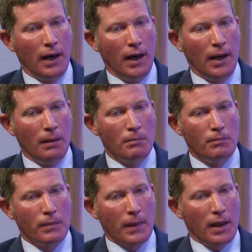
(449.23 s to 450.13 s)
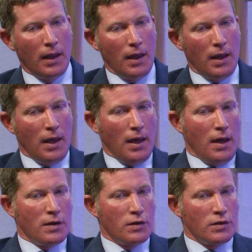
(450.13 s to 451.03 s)

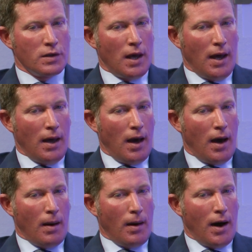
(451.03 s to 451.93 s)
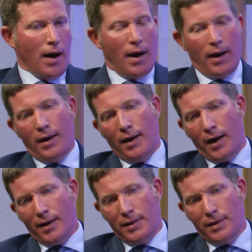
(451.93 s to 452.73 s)
I